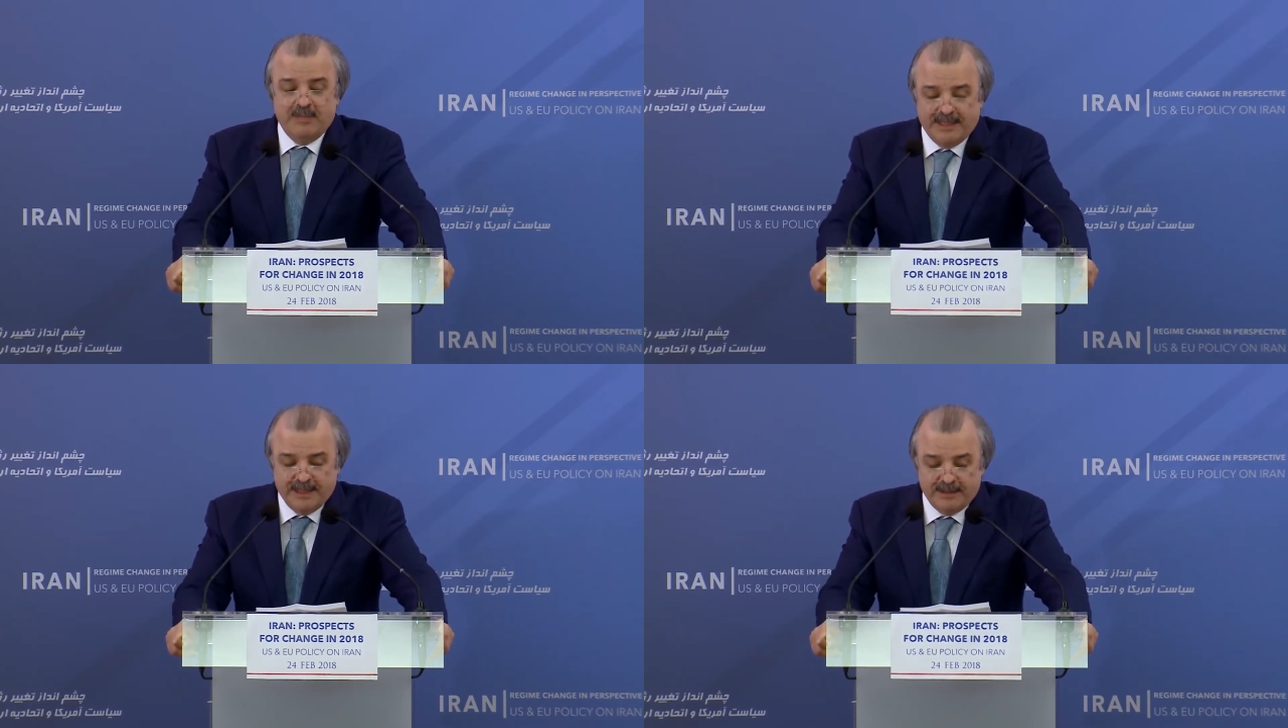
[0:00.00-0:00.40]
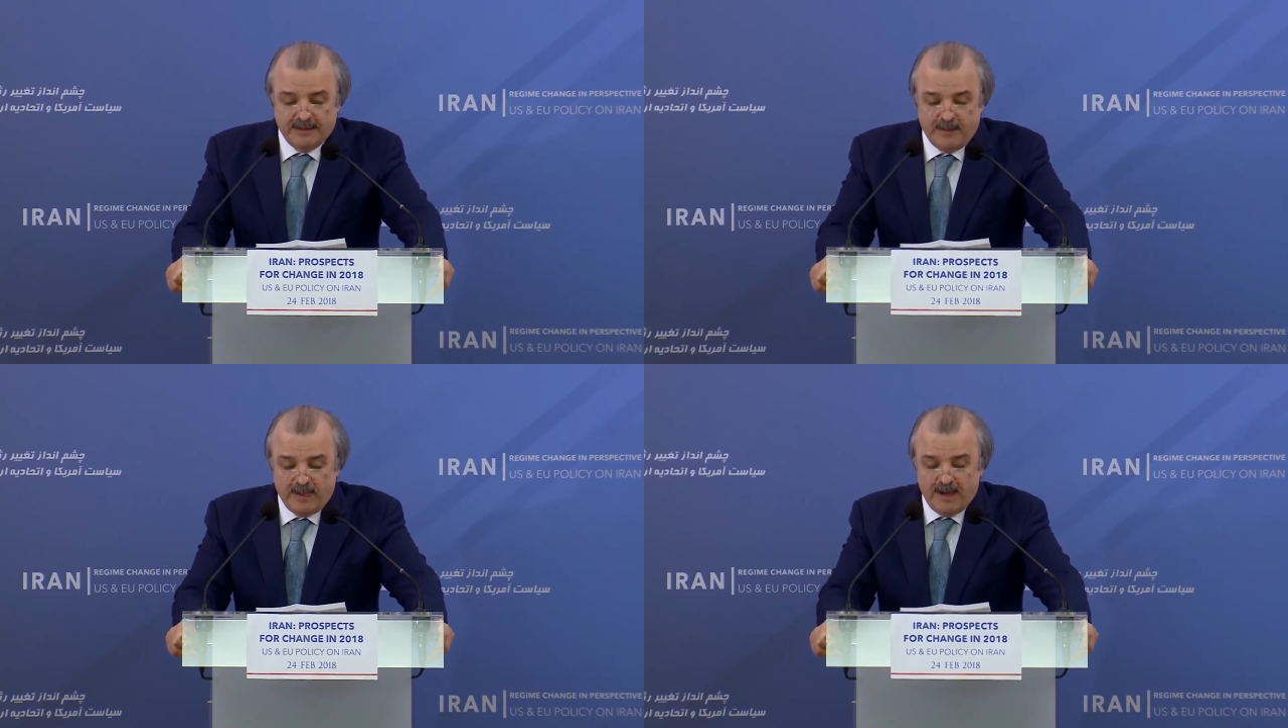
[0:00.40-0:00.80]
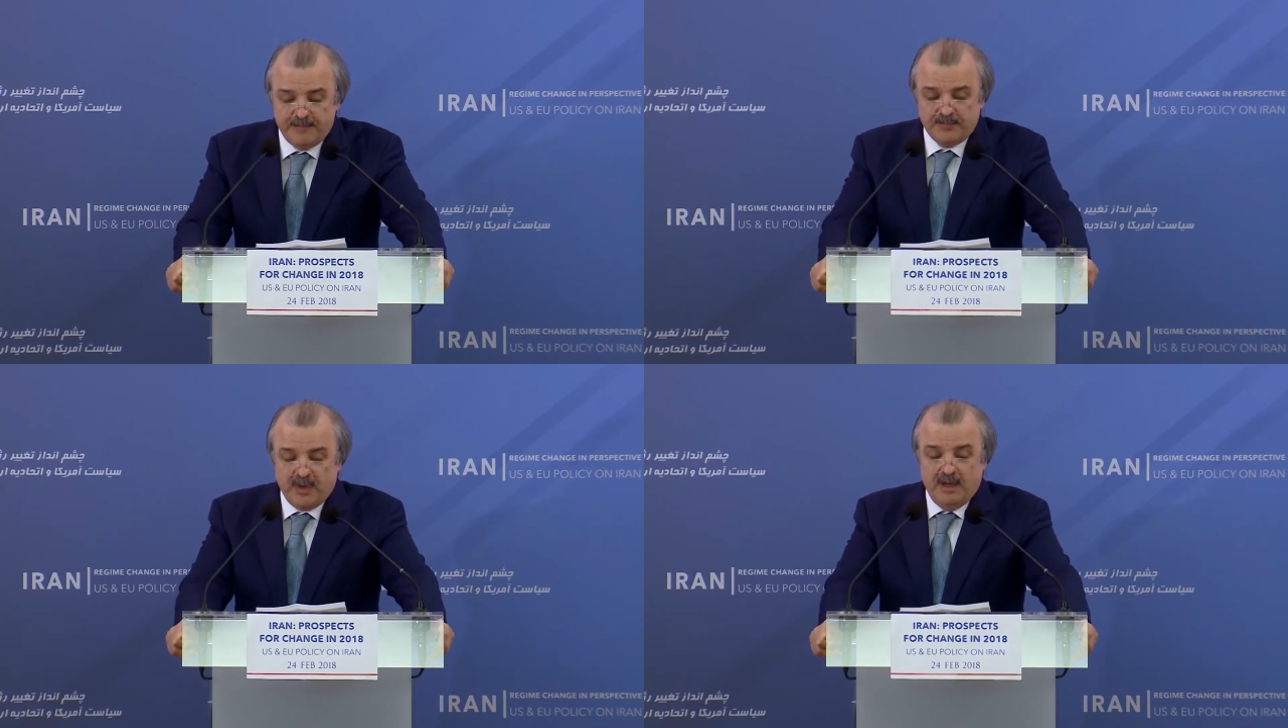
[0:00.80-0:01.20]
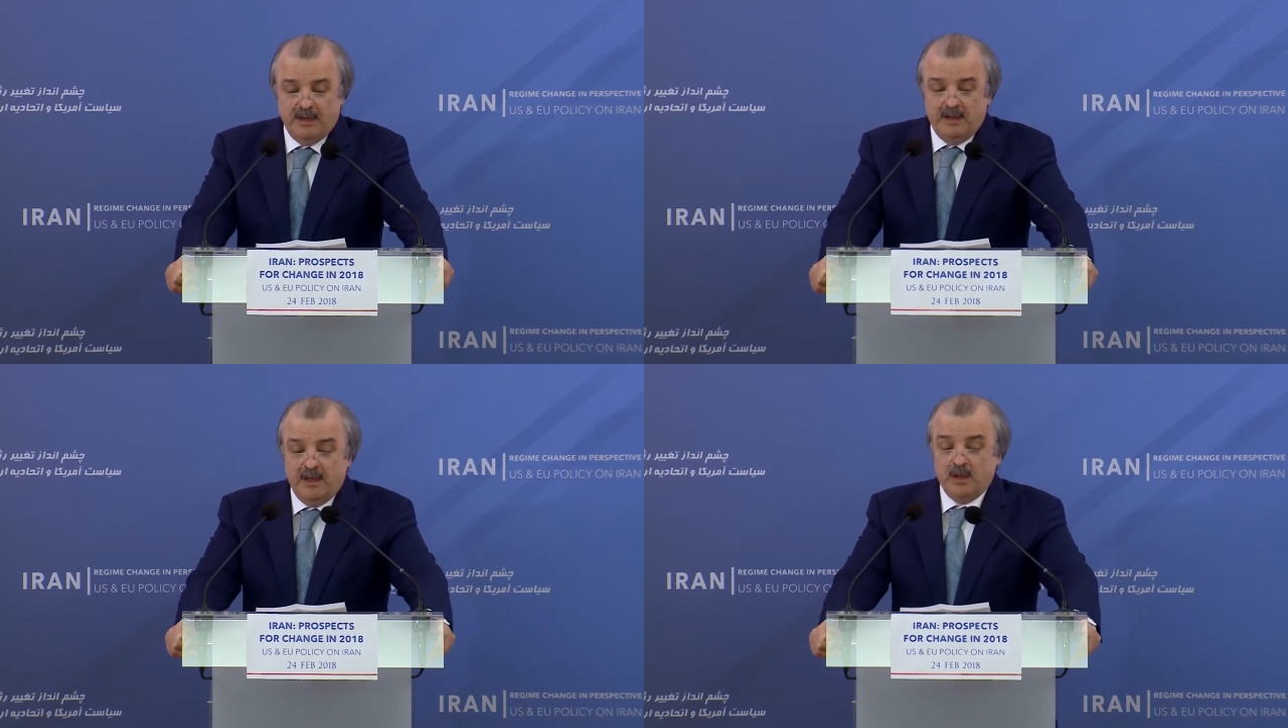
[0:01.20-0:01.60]
manner.
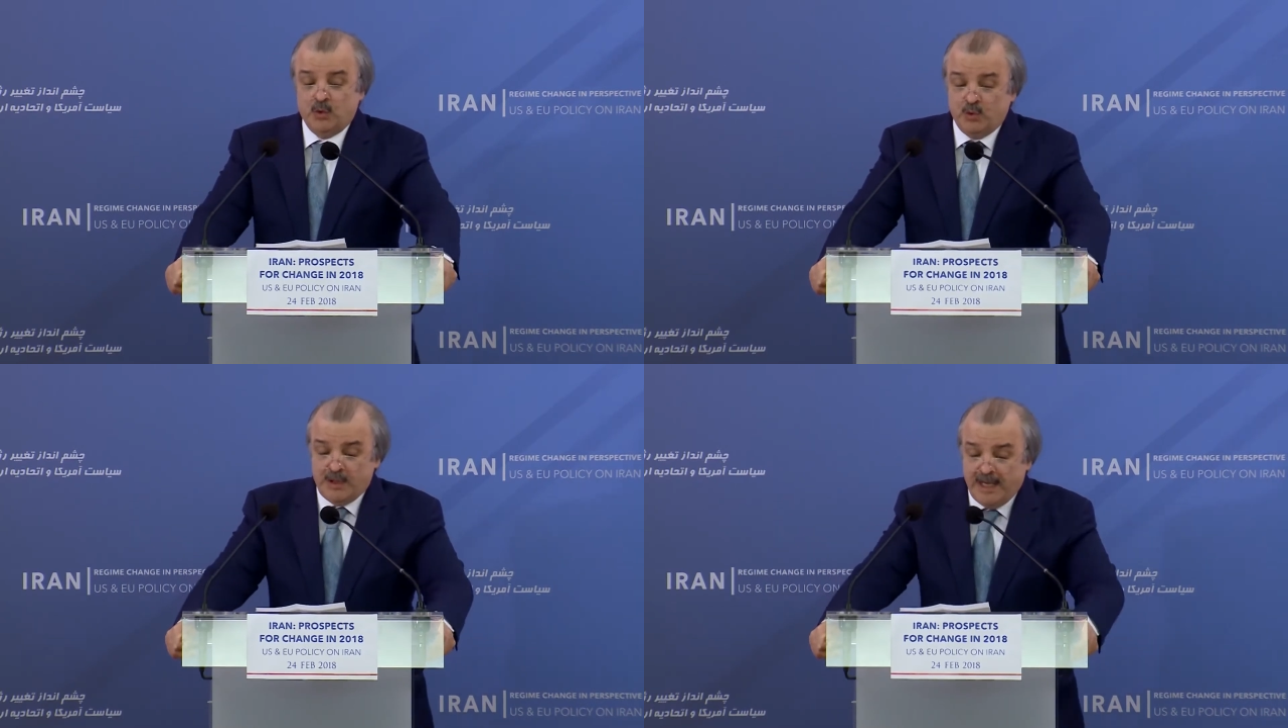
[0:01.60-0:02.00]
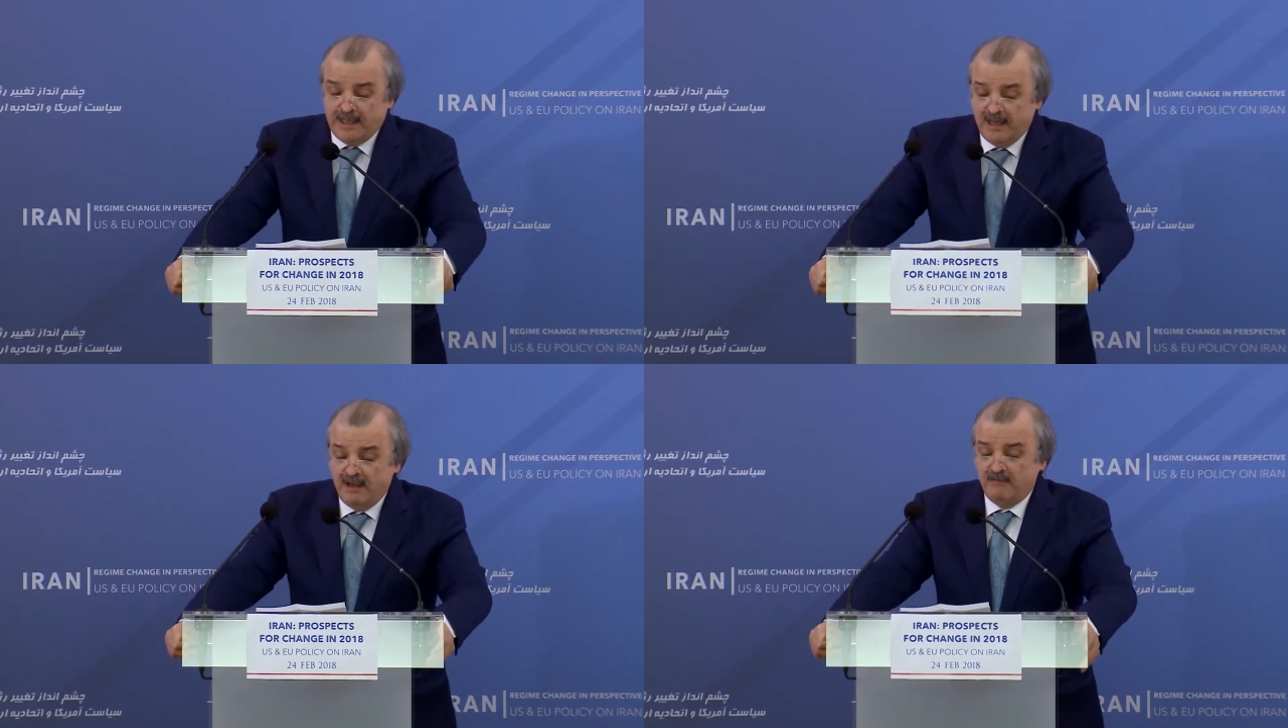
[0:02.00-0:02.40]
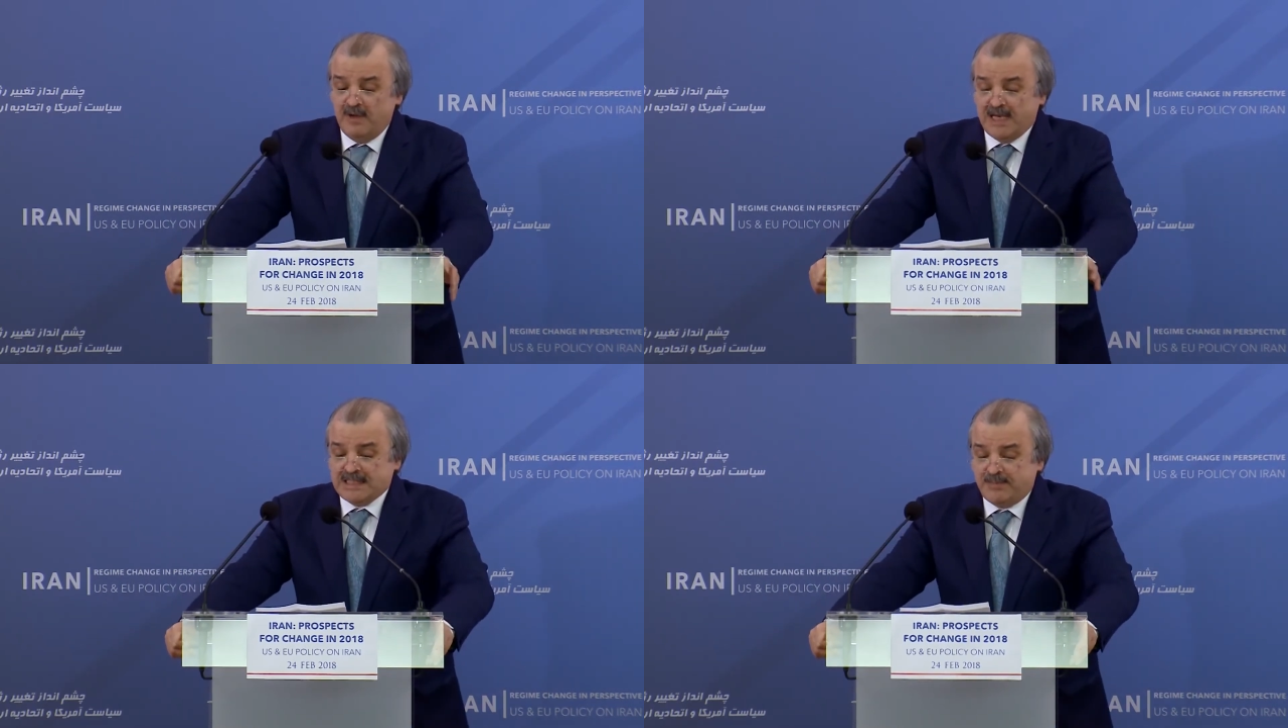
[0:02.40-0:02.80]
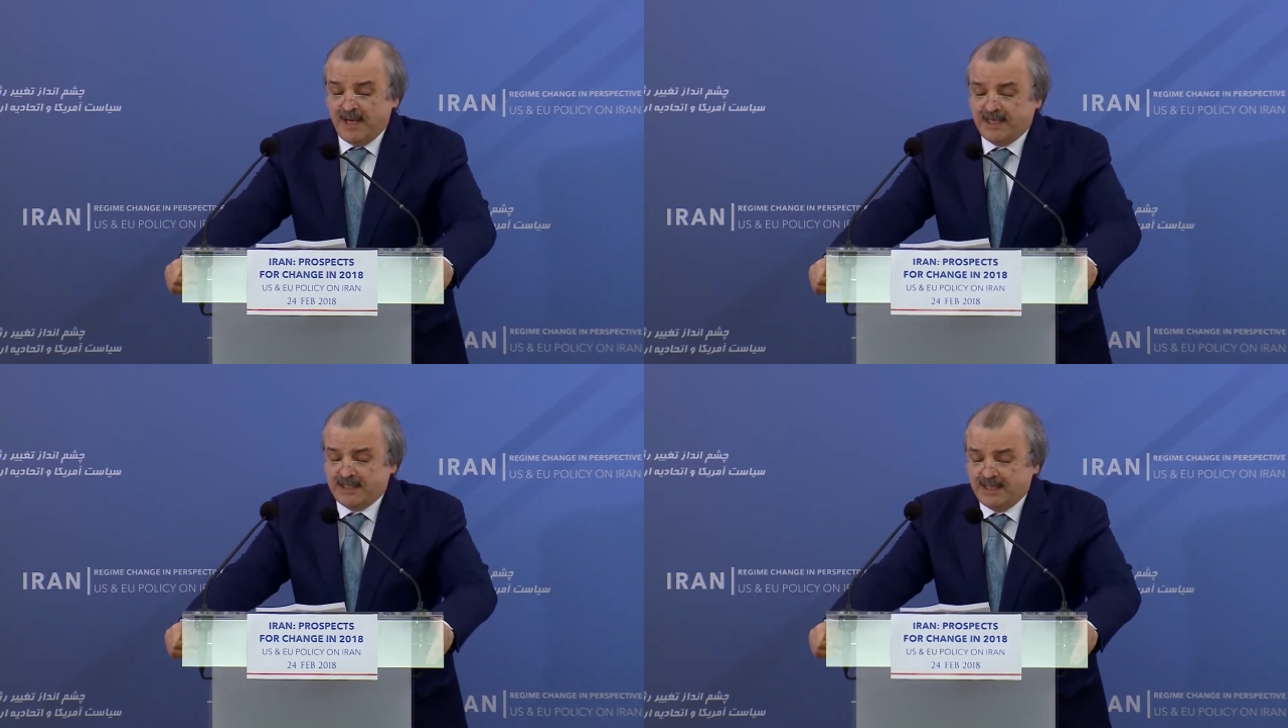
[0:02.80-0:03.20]
Today, we
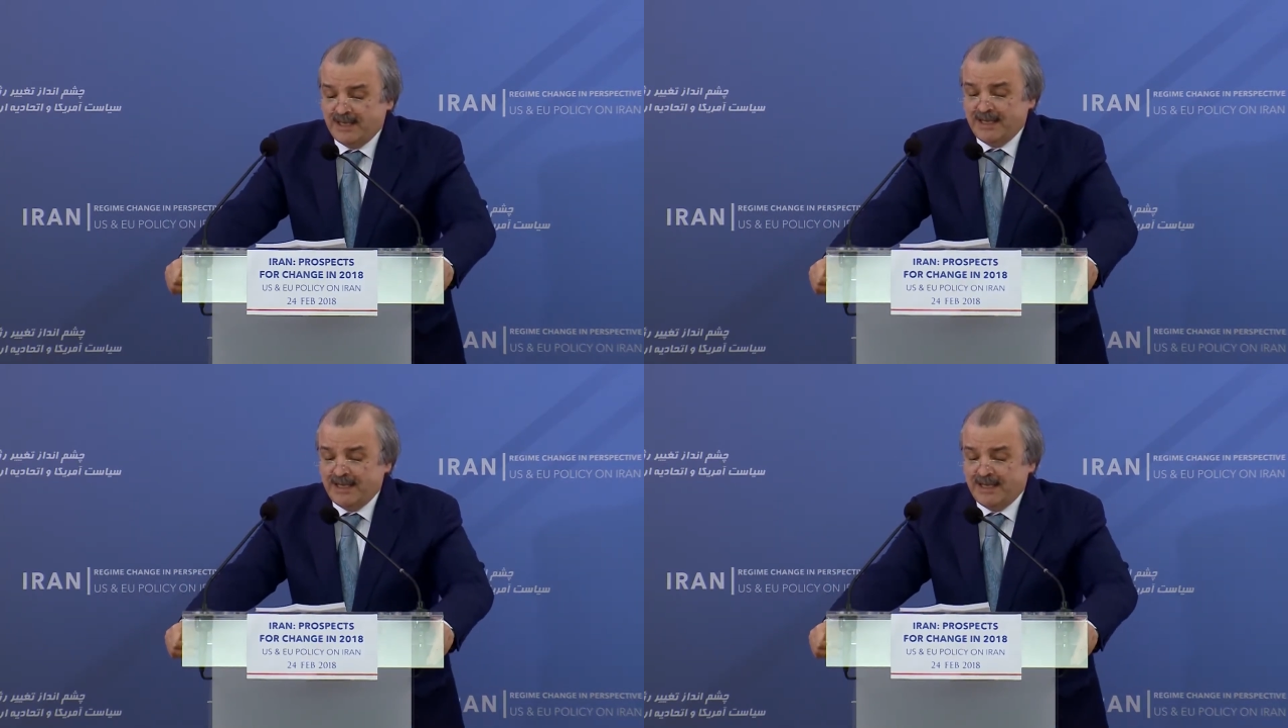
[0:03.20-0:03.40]
expect